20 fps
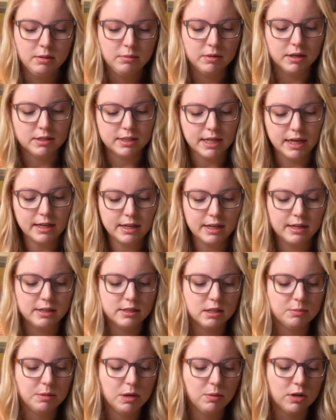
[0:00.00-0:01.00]
because that
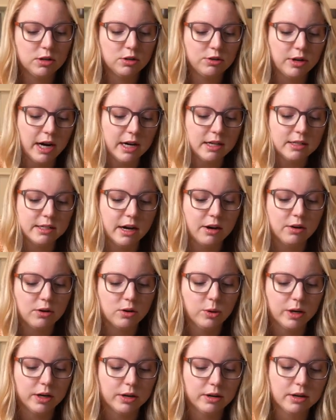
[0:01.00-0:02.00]
tends to be what dries
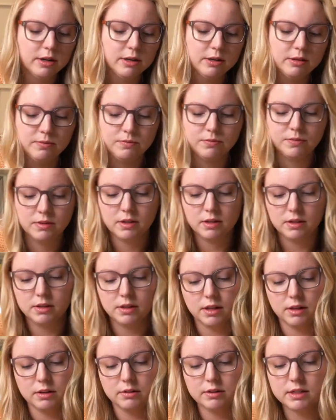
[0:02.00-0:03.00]
out quicker
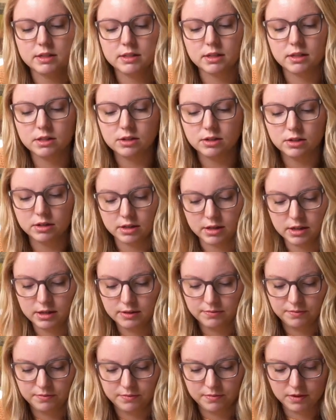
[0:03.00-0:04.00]
than the rest of the
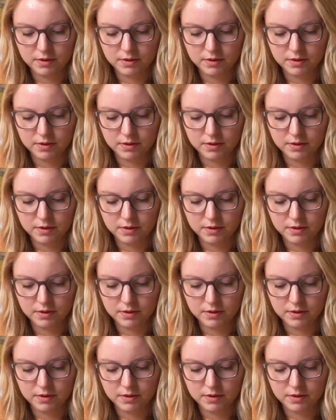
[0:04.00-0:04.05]
turkey.